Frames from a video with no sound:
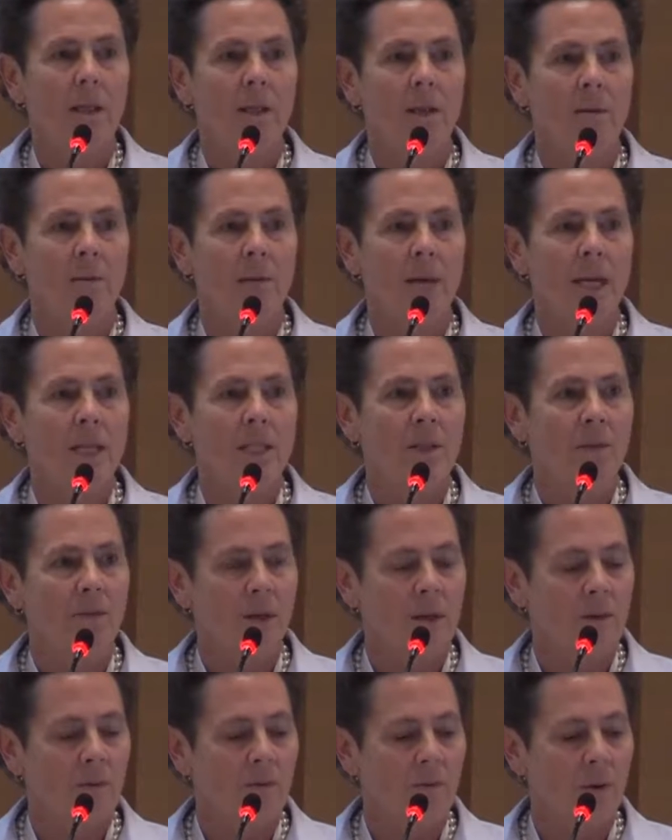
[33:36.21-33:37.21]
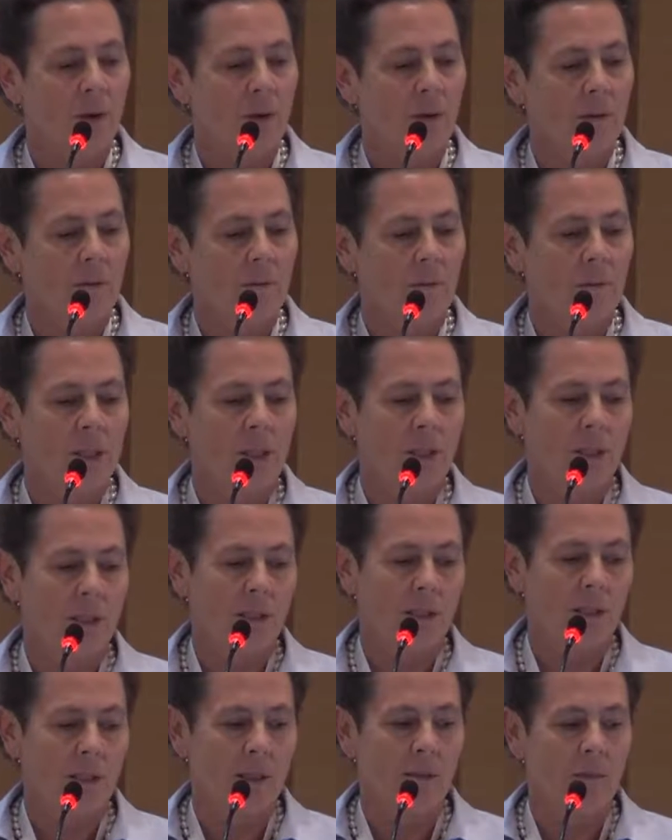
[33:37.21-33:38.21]
the range front fault, which
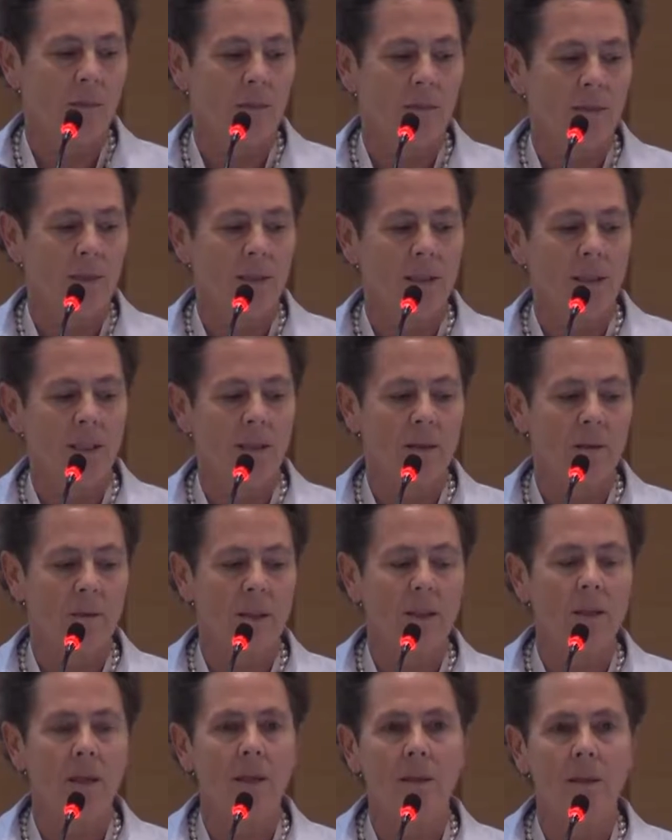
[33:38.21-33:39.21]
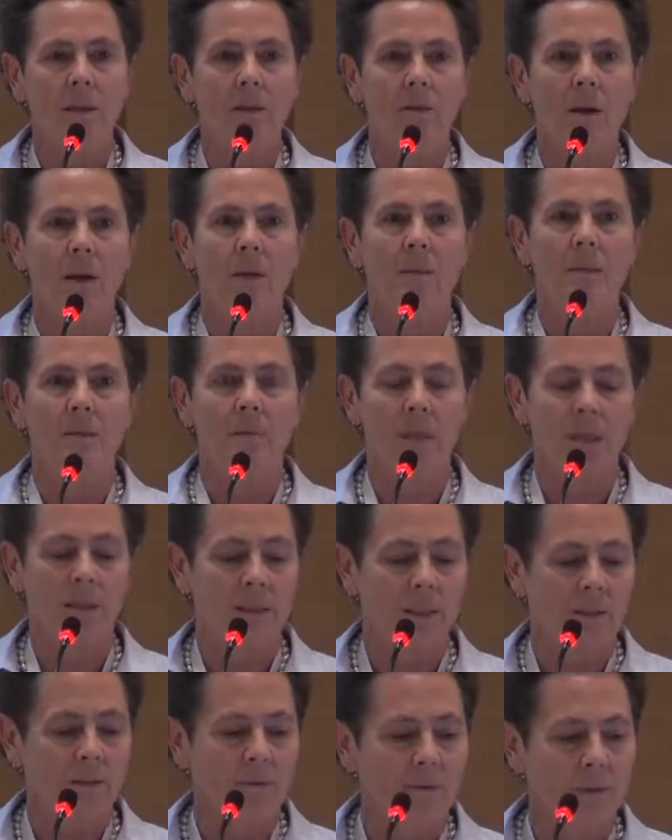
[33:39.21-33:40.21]
is equivalent here, we call it the Graben
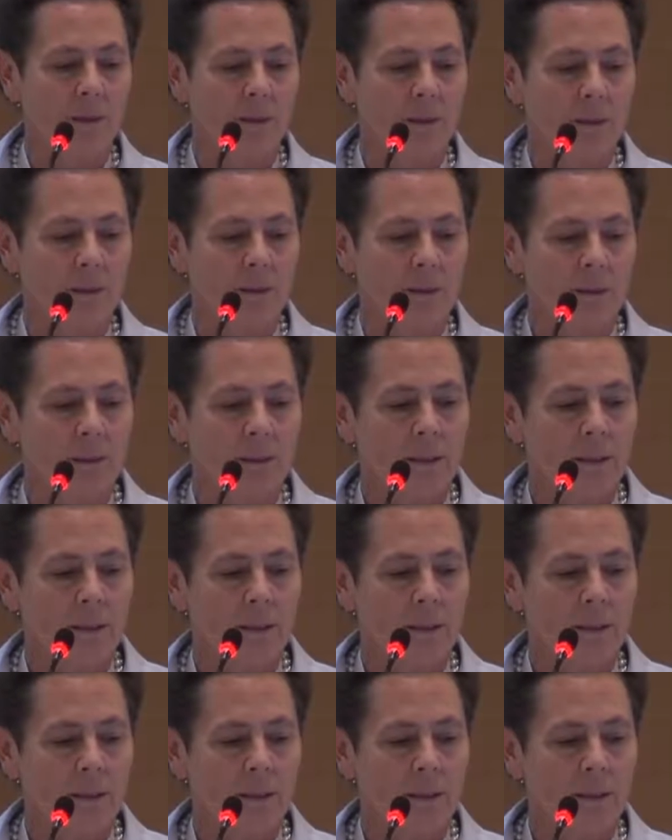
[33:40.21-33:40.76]
bounding fault.